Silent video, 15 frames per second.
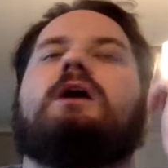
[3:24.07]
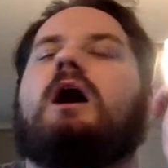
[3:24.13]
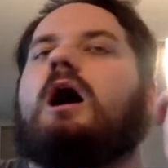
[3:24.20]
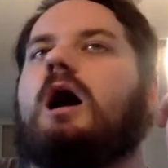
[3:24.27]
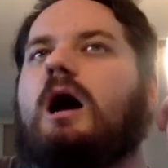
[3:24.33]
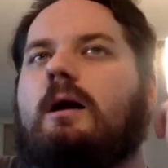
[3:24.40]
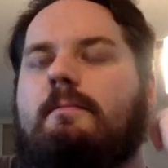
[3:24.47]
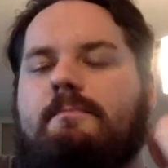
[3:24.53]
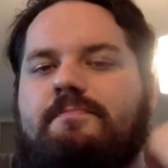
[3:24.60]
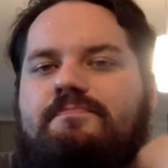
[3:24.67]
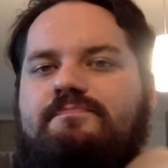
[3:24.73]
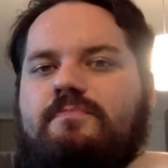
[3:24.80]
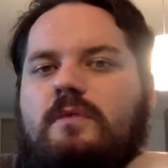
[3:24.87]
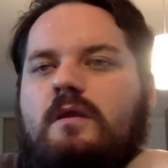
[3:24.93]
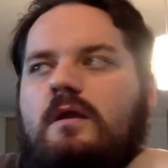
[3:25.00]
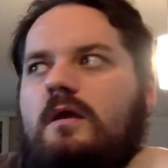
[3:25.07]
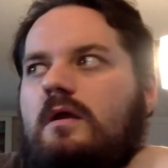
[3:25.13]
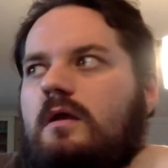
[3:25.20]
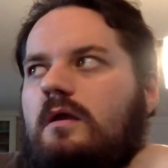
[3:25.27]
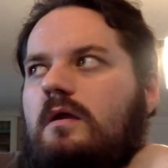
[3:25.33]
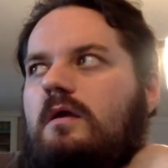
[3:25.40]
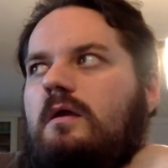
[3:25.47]

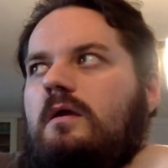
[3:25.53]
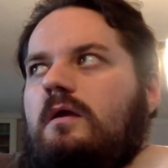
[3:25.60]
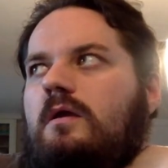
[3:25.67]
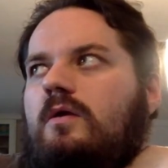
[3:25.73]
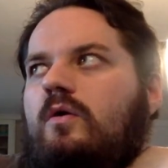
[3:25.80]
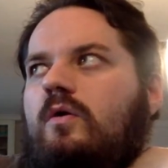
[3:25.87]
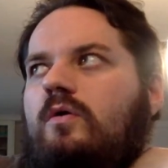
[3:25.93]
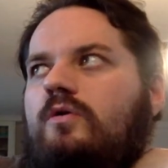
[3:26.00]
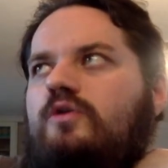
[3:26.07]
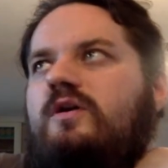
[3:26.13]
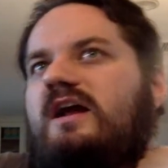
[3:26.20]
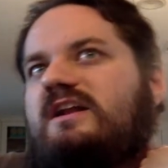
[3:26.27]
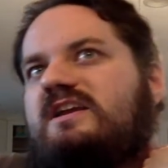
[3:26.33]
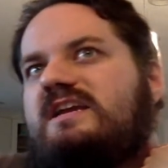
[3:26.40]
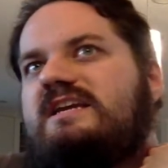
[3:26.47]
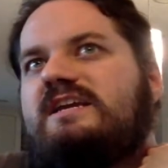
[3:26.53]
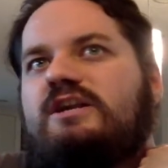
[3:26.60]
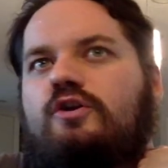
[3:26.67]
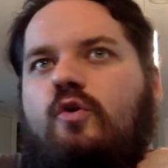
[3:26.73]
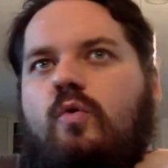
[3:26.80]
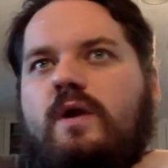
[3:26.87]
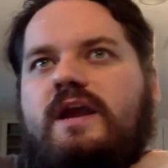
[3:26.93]
You got King
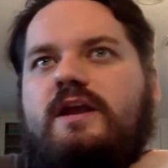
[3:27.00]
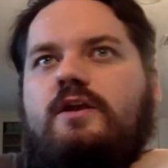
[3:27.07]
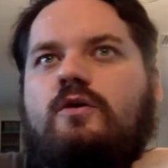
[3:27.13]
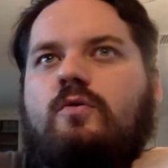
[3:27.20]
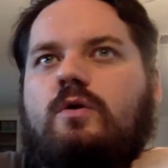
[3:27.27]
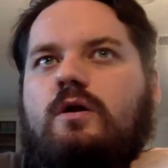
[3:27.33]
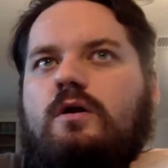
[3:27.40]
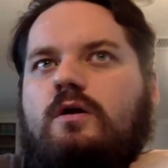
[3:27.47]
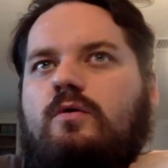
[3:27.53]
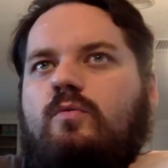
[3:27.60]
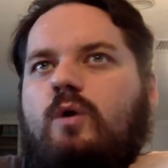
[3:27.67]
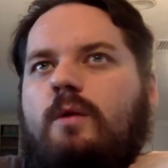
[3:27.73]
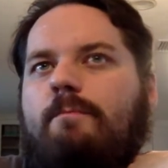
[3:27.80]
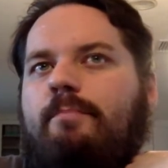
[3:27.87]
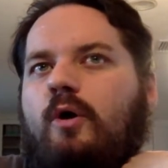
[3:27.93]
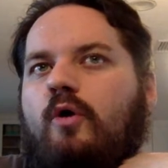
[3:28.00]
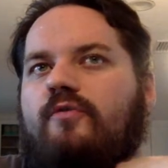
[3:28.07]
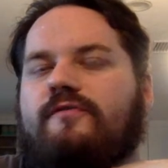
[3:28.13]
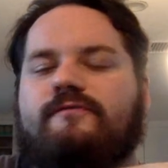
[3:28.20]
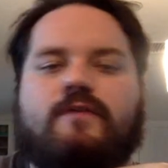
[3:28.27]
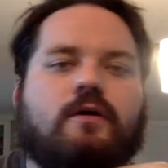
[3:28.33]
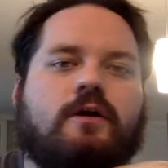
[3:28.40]
and Queen who are
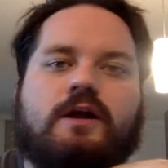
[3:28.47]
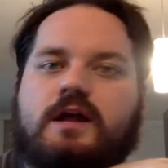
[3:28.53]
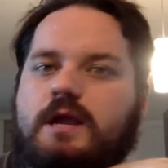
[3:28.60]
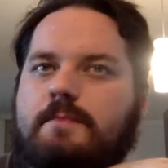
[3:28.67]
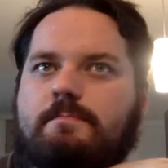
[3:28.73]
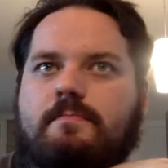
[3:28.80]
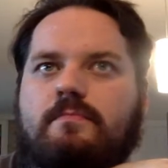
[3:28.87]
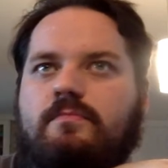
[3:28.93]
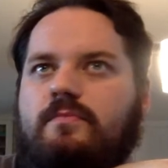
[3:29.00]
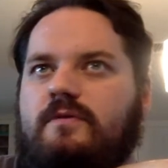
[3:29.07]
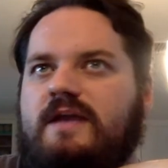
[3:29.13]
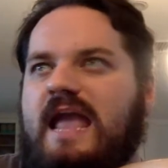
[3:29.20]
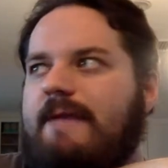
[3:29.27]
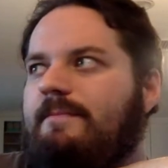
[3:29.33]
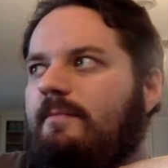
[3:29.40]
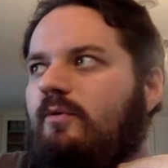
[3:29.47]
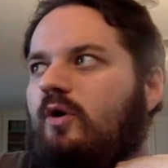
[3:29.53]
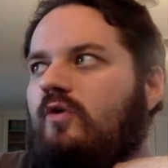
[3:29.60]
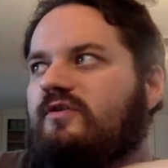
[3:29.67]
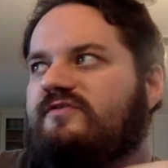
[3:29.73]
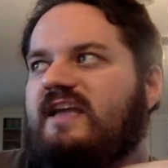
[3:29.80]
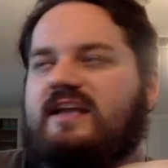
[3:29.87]
both very
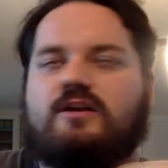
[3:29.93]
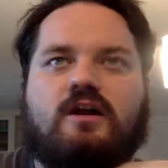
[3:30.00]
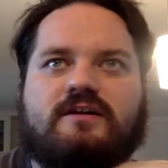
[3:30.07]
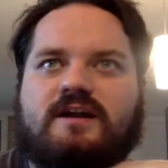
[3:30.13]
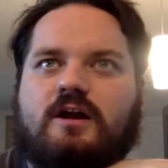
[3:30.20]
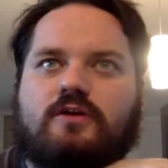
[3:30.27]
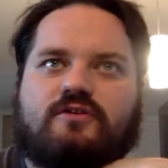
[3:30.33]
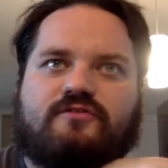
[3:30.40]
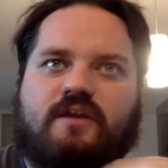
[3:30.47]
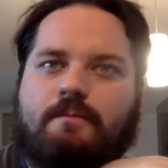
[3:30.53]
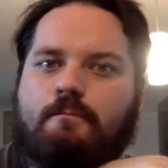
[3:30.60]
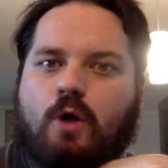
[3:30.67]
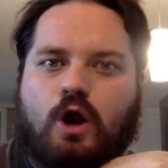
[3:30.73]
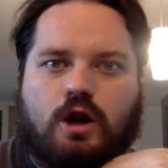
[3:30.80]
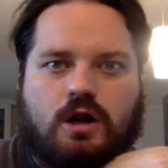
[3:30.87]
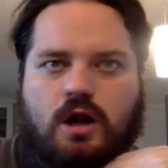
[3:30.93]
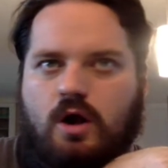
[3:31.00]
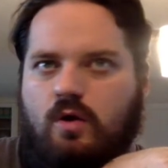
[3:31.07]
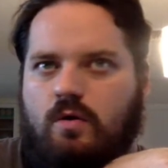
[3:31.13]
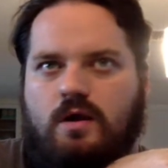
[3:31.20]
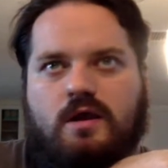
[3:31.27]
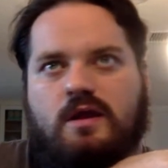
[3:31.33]
capable. They're taking on characters like
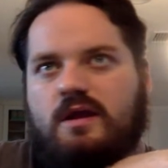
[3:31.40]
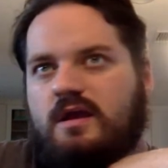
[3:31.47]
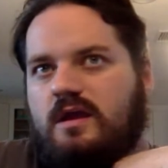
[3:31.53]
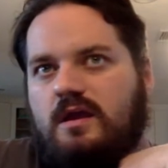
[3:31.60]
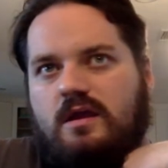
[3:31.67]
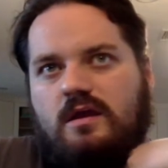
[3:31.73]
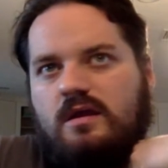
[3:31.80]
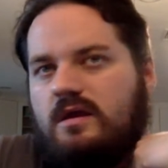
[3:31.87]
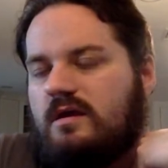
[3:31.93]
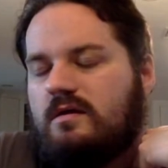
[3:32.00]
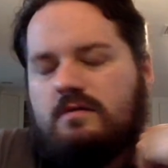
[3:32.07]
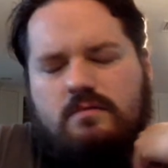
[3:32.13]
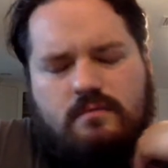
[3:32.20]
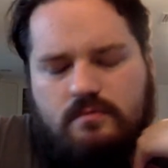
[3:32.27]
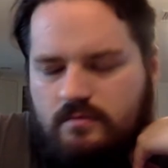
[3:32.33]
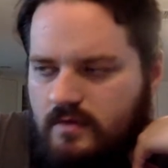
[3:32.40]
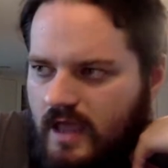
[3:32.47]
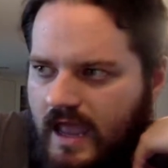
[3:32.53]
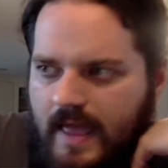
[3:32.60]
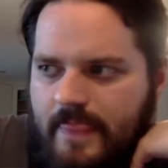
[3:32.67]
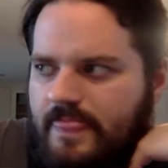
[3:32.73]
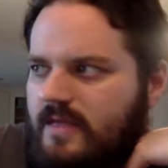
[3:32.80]
Marco,
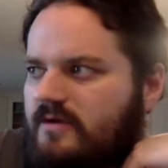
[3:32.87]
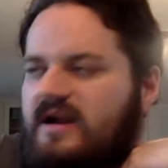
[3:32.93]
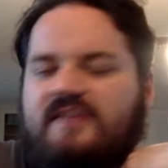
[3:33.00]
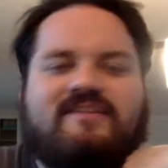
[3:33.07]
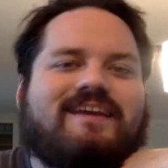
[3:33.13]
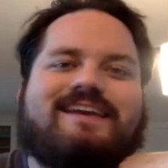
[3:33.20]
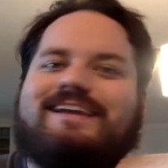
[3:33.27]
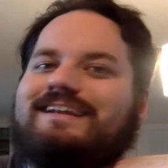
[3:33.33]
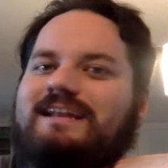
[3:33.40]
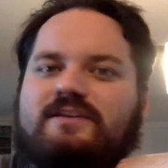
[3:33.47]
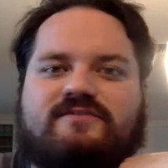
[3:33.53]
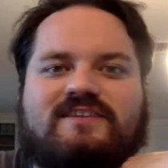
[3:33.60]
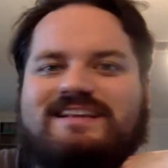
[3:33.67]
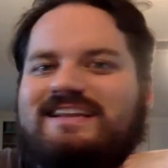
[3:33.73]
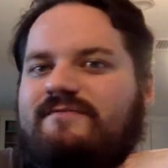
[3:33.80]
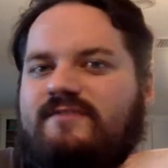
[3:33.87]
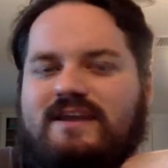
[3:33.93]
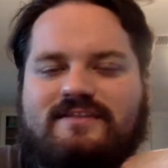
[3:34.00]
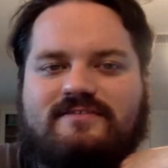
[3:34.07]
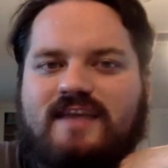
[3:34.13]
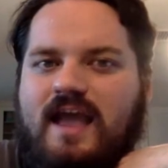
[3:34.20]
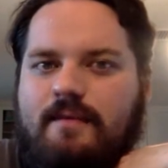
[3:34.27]
and they're not taking any
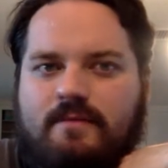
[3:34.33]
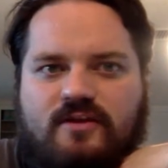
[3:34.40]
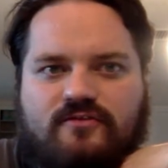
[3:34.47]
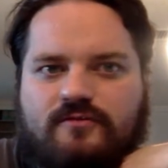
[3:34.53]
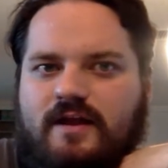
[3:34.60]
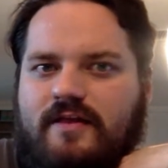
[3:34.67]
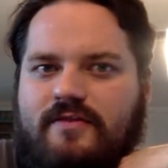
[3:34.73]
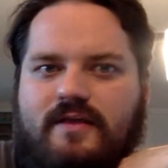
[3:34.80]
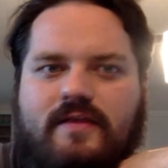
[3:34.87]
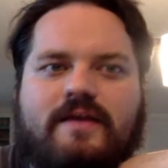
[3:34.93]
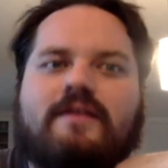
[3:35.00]
significant damage or anything.